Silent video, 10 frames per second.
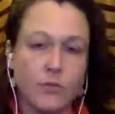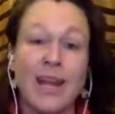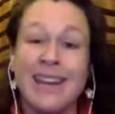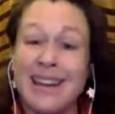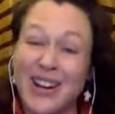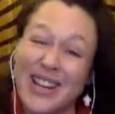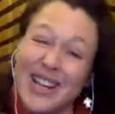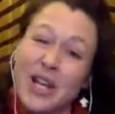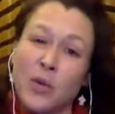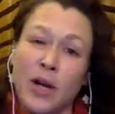And in our
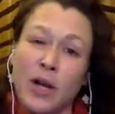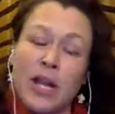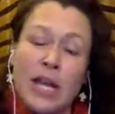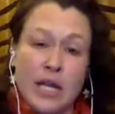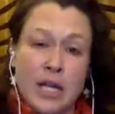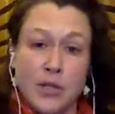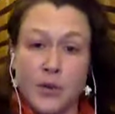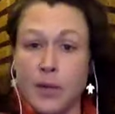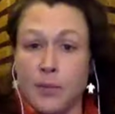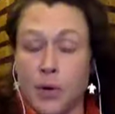healing work, it's
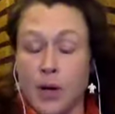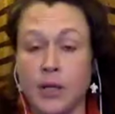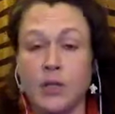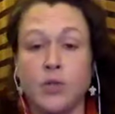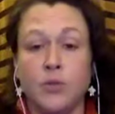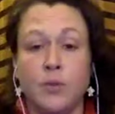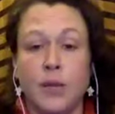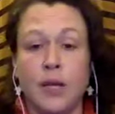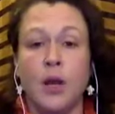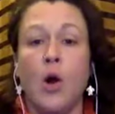really important to
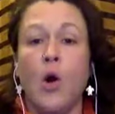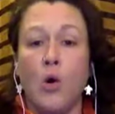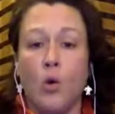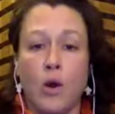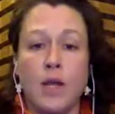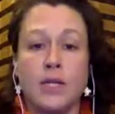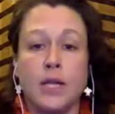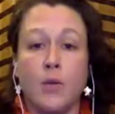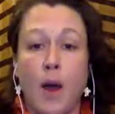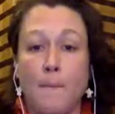be
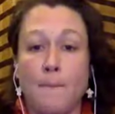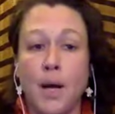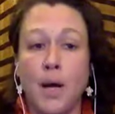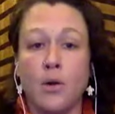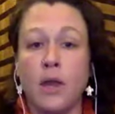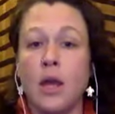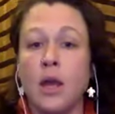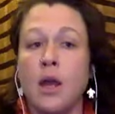orienting around both,